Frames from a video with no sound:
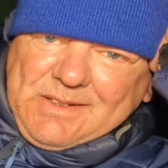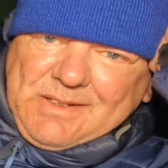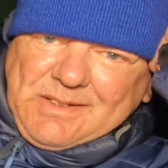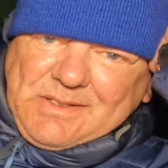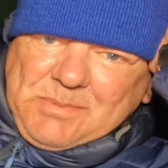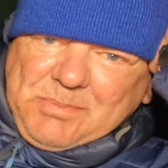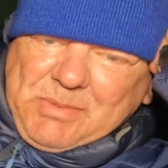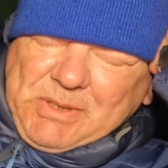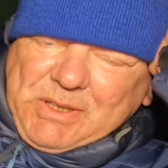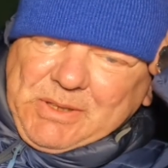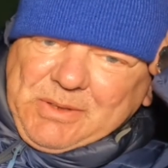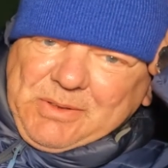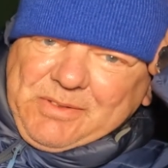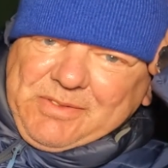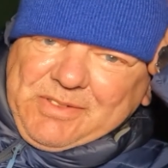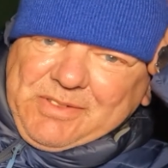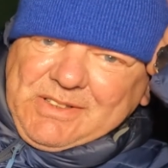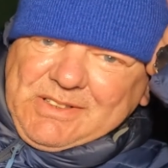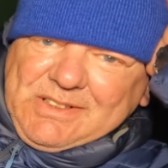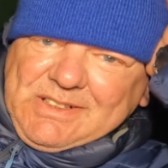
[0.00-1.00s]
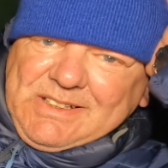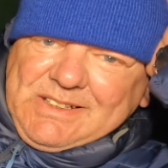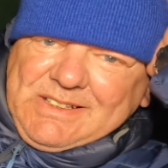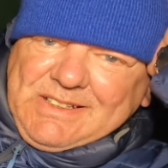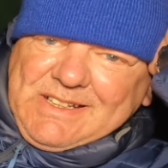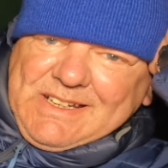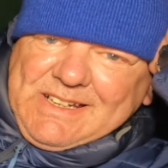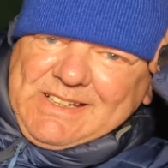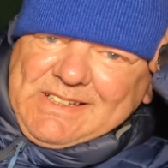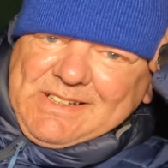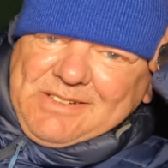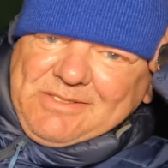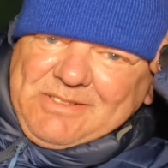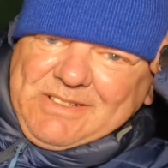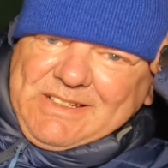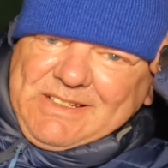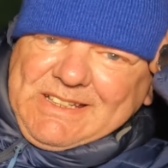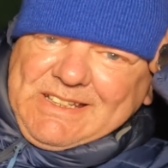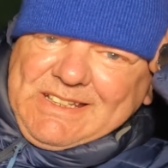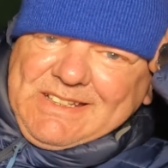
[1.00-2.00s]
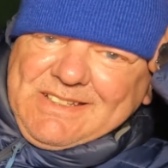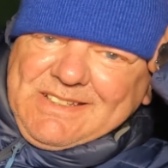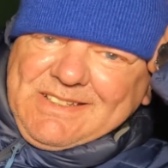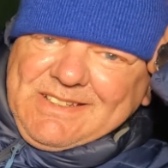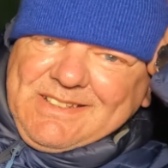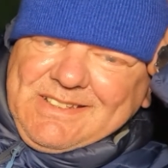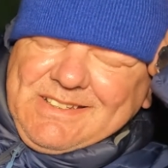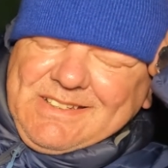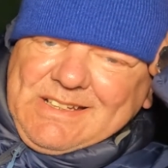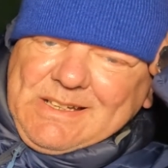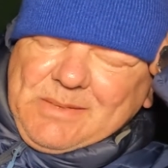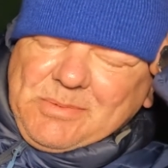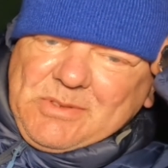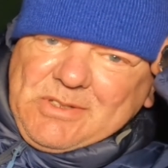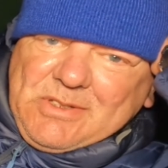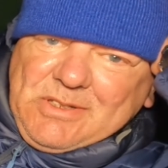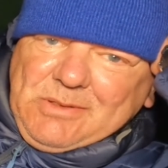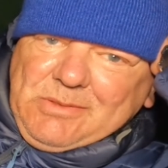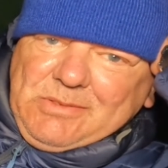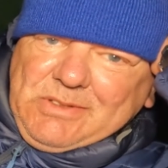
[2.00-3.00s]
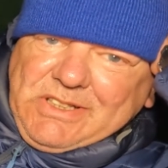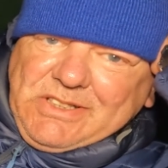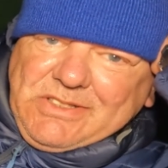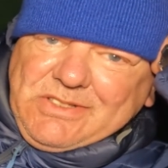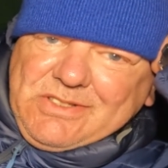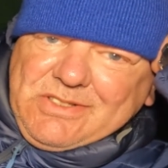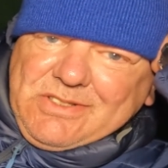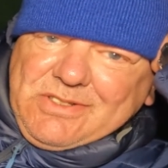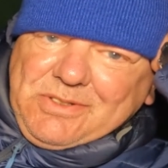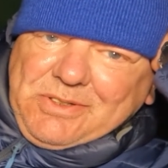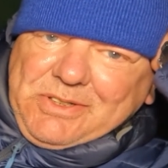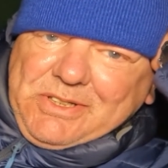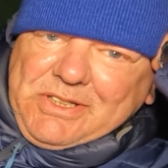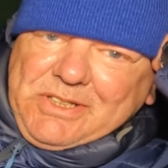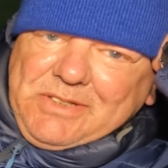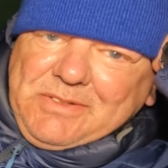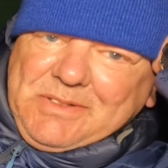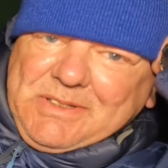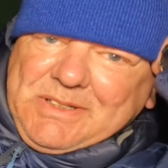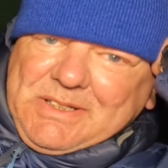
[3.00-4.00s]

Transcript: It's beautiful night out there, absolutely stunning.